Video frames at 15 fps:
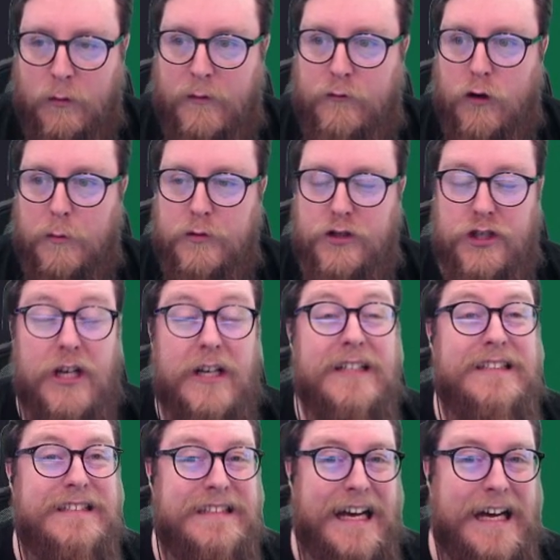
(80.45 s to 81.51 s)
We've dropped
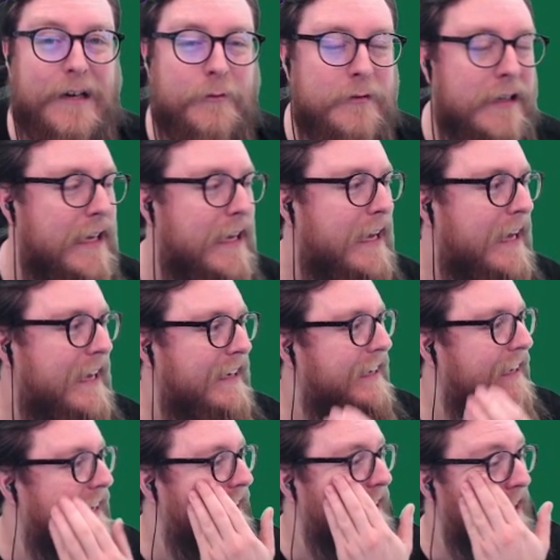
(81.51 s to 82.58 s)
just down in
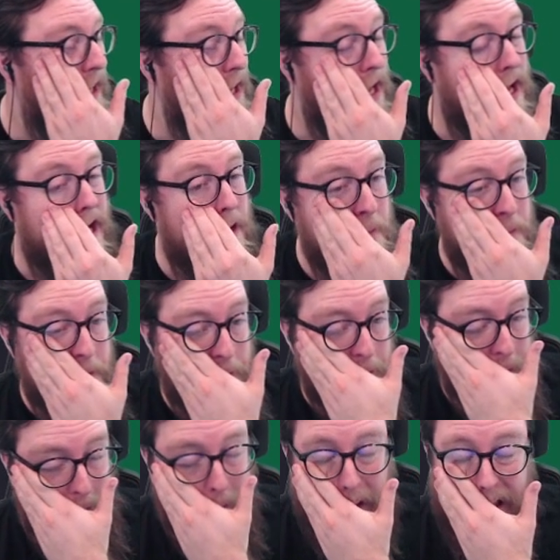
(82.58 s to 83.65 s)
the league.
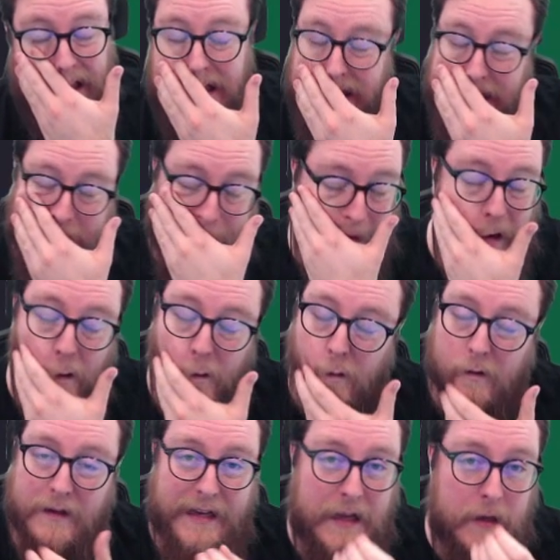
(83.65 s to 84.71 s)
We need to try and hold
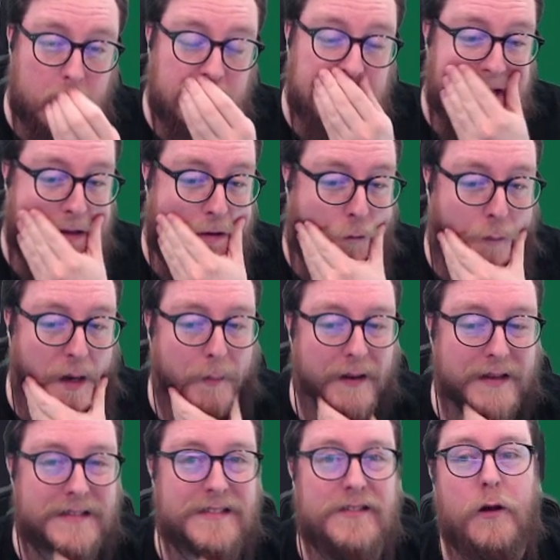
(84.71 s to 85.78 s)
on again because that European
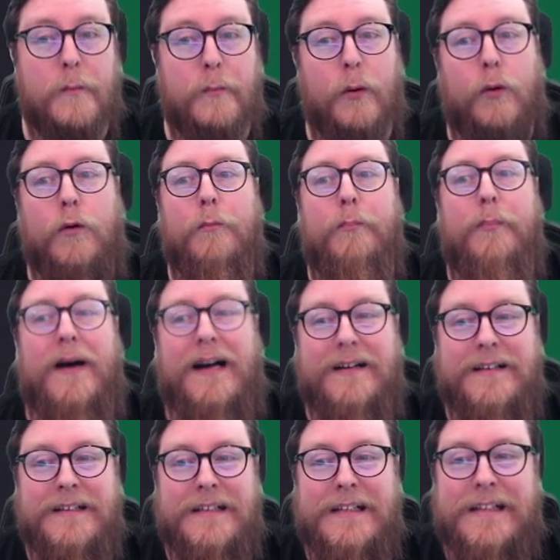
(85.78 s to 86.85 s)
place is so important.
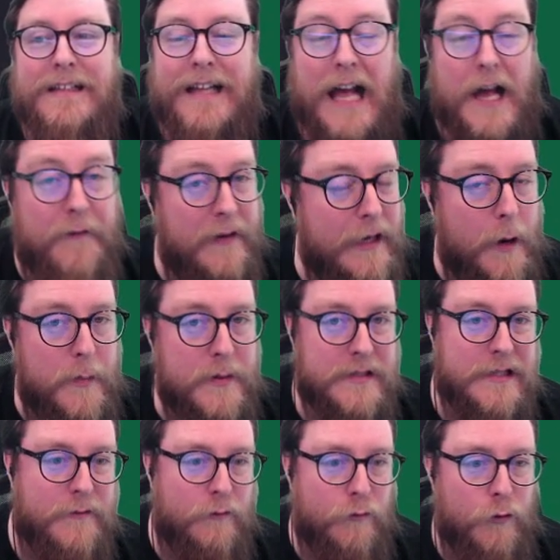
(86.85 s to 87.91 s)
But FA Cup is
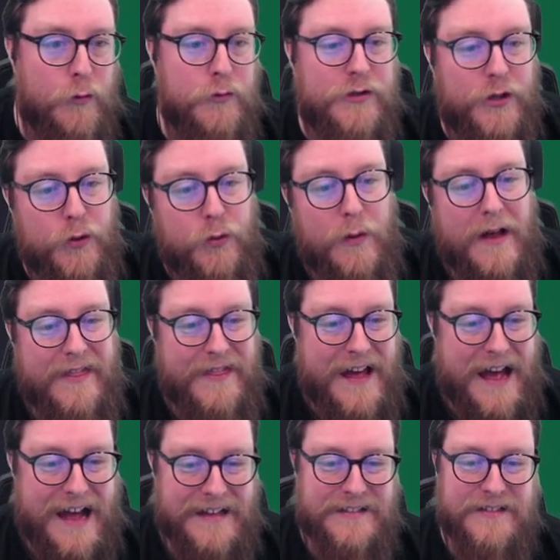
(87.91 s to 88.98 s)
another route to
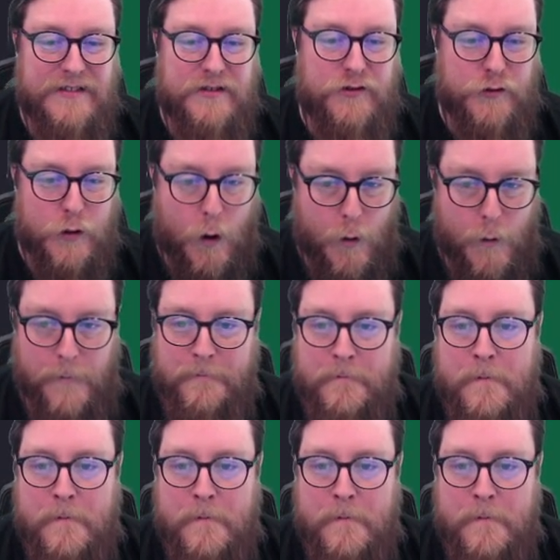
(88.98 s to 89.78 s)
that. So